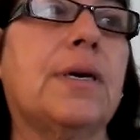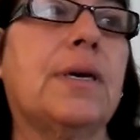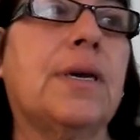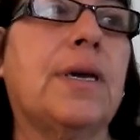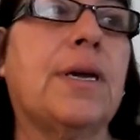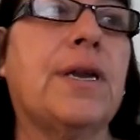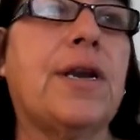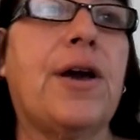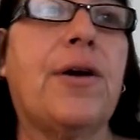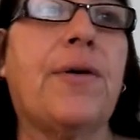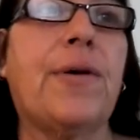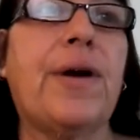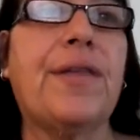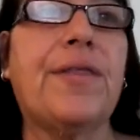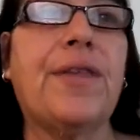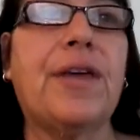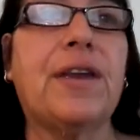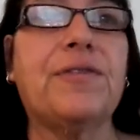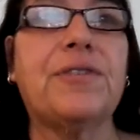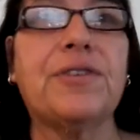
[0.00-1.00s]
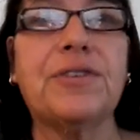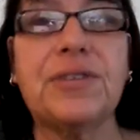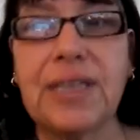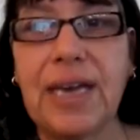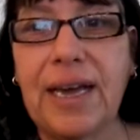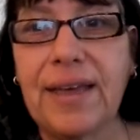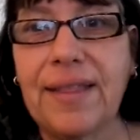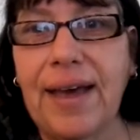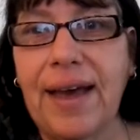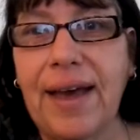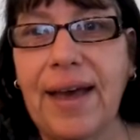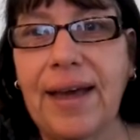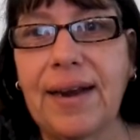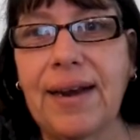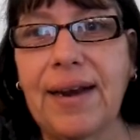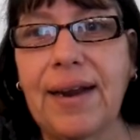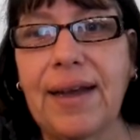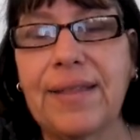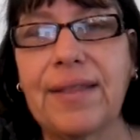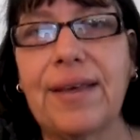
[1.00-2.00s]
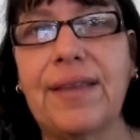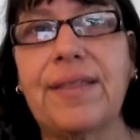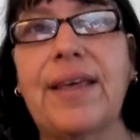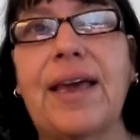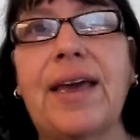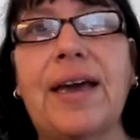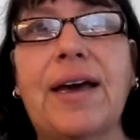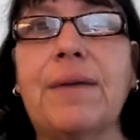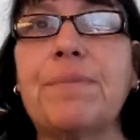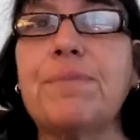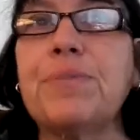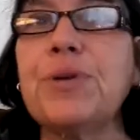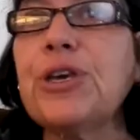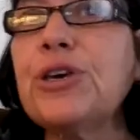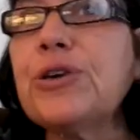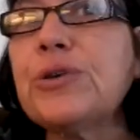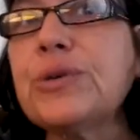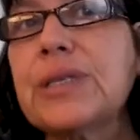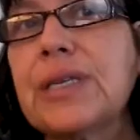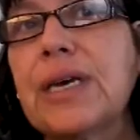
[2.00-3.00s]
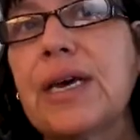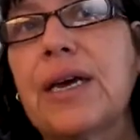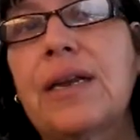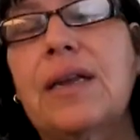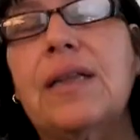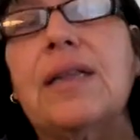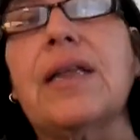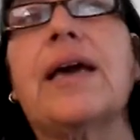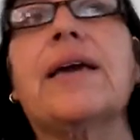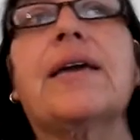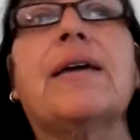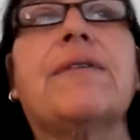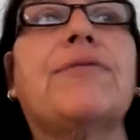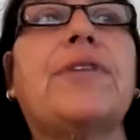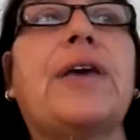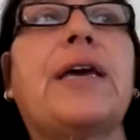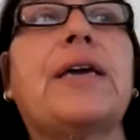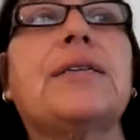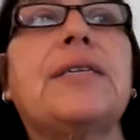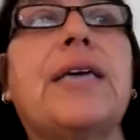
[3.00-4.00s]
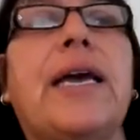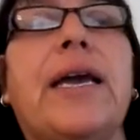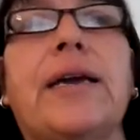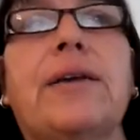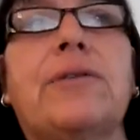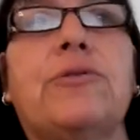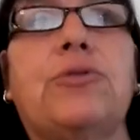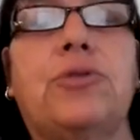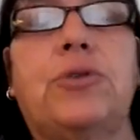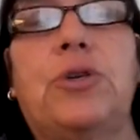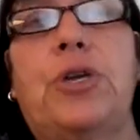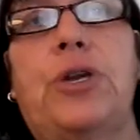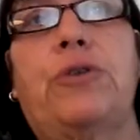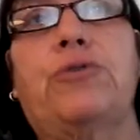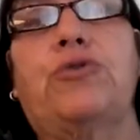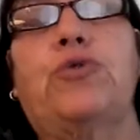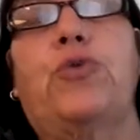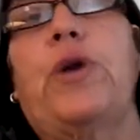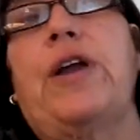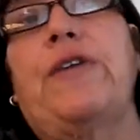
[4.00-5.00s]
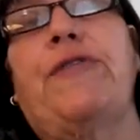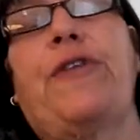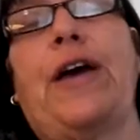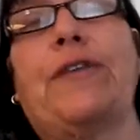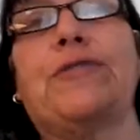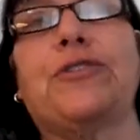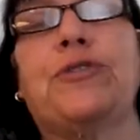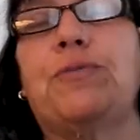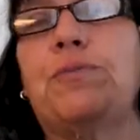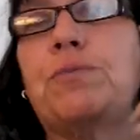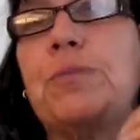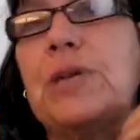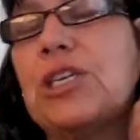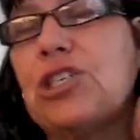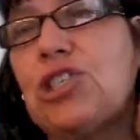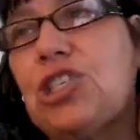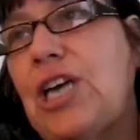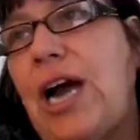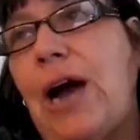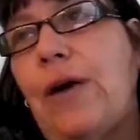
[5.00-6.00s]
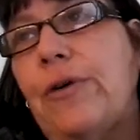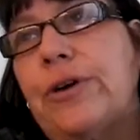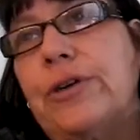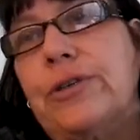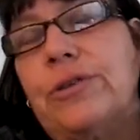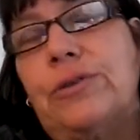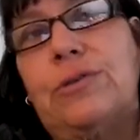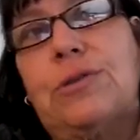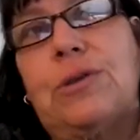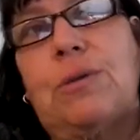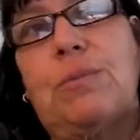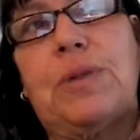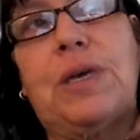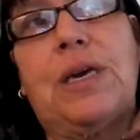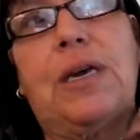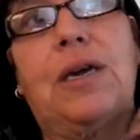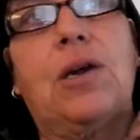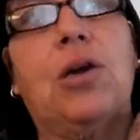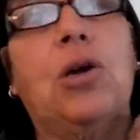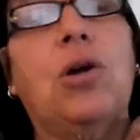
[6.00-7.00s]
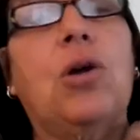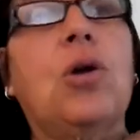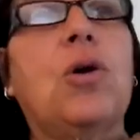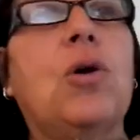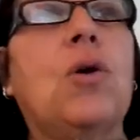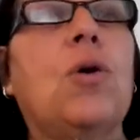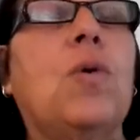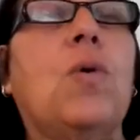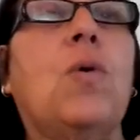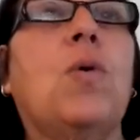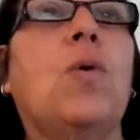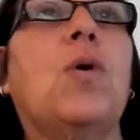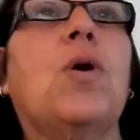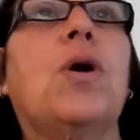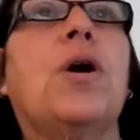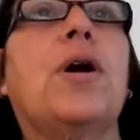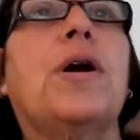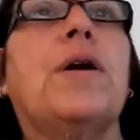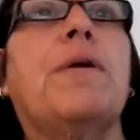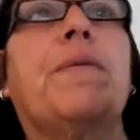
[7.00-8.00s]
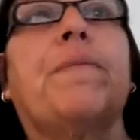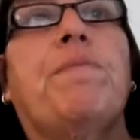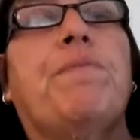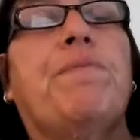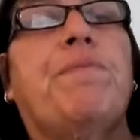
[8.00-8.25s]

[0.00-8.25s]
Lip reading: then if you say that, and then they abuse it, like if they take, 25-minute showers or something, or